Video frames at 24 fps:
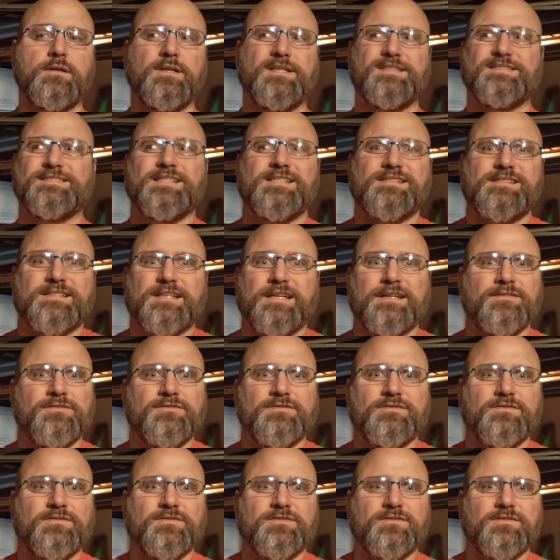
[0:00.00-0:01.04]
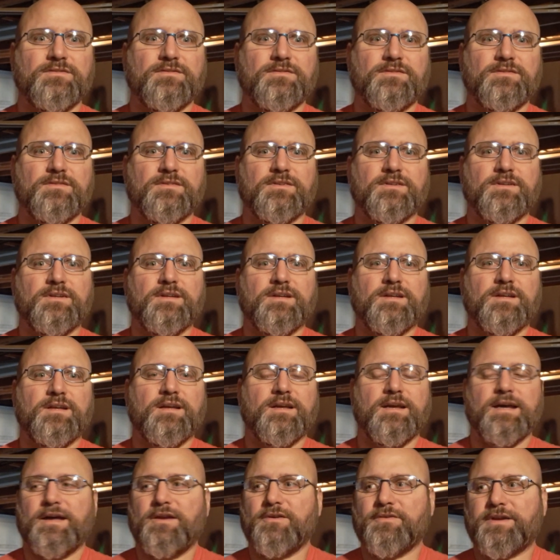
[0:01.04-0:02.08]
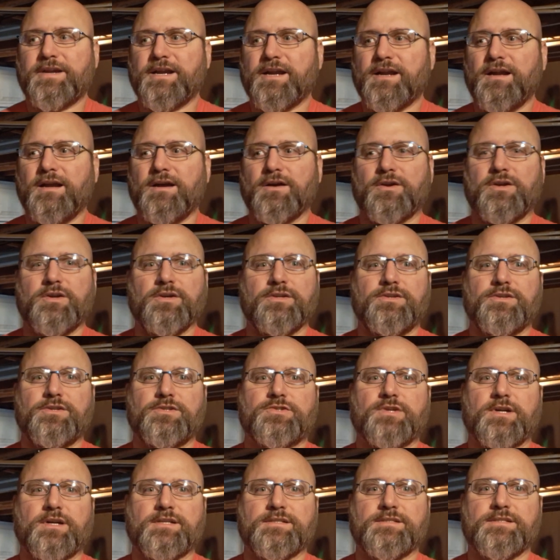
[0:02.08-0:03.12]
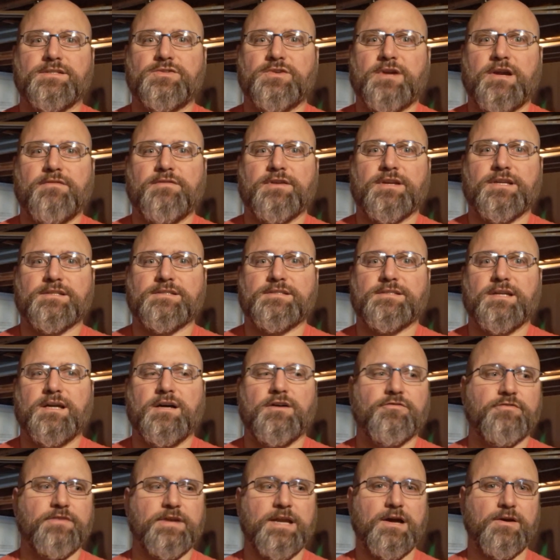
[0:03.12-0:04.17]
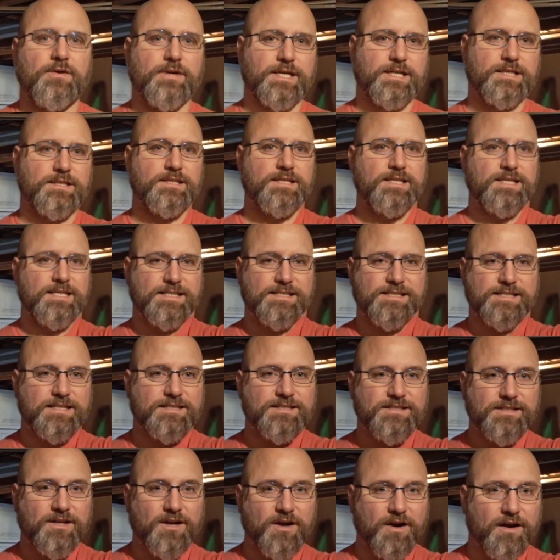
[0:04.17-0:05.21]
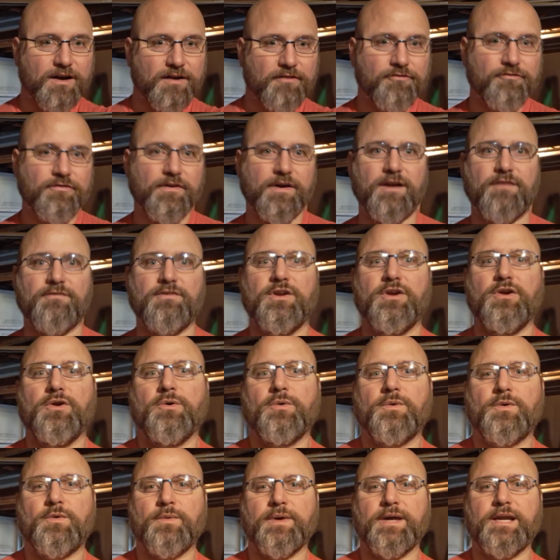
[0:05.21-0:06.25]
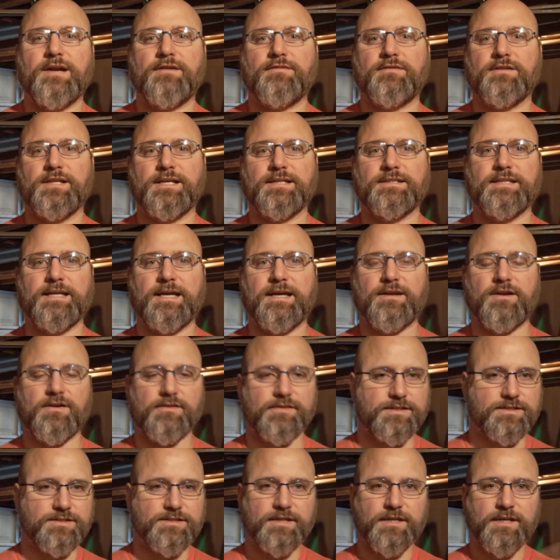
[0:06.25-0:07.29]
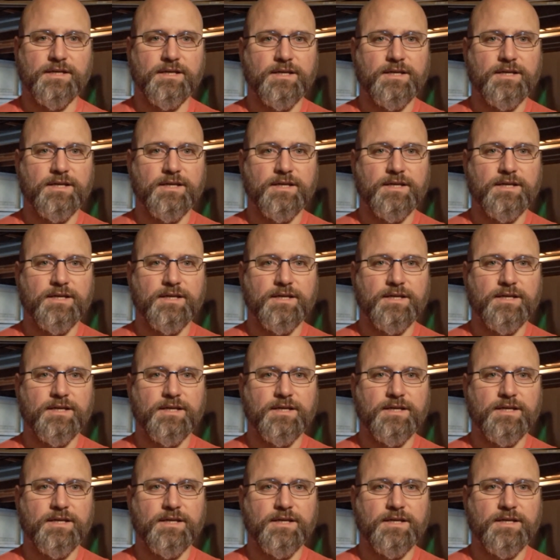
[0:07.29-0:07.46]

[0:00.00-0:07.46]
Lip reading: It's not safe. I don't care how good your truck is at driving itself and how it can sense the car in front of you or whatever like that and all this